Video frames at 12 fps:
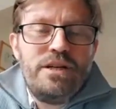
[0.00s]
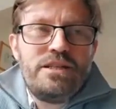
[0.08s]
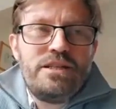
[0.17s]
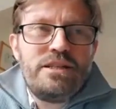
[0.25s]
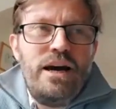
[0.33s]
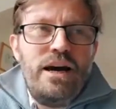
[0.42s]

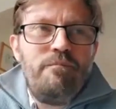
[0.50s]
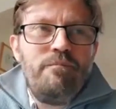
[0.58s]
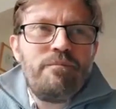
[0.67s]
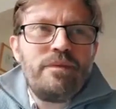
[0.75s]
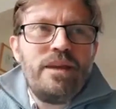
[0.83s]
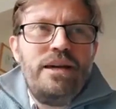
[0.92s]
It's
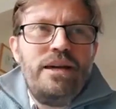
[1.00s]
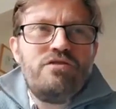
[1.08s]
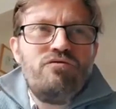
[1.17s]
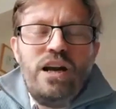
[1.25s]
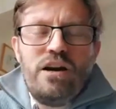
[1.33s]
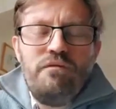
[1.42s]

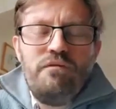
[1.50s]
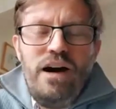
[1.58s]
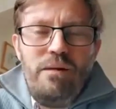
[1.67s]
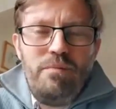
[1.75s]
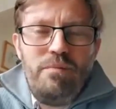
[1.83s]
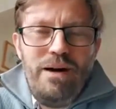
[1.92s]
really looking for
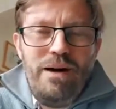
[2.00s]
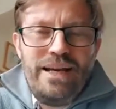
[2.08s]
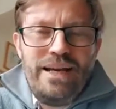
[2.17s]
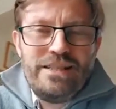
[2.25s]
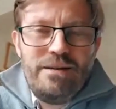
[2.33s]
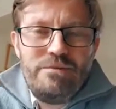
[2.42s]

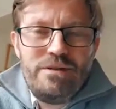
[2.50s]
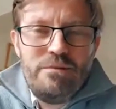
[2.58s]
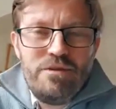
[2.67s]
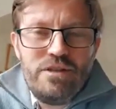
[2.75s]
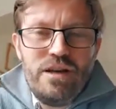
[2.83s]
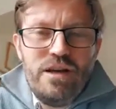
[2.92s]
hypomanic
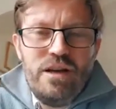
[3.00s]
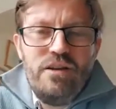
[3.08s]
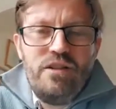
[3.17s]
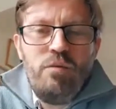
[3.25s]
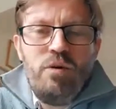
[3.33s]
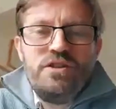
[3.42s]
symptoms,
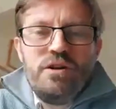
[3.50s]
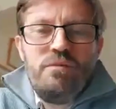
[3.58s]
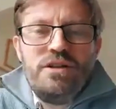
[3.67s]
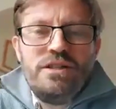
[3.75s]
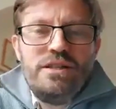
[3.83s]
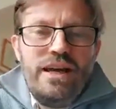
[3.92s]
the ones that
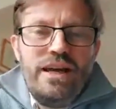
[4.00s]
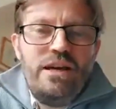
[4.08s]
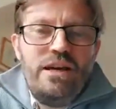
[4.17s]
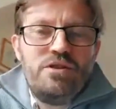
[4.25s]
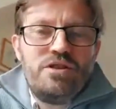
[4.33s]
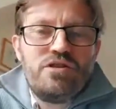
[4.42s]

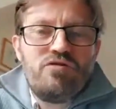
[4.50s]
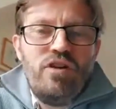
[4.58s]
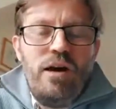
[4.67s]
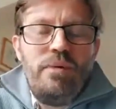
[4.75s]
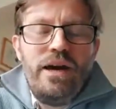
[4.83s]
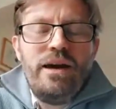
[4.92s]
Nicky was
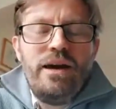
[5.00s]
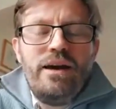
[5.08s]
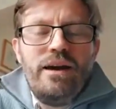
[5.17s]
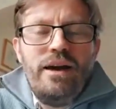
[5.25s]
describing.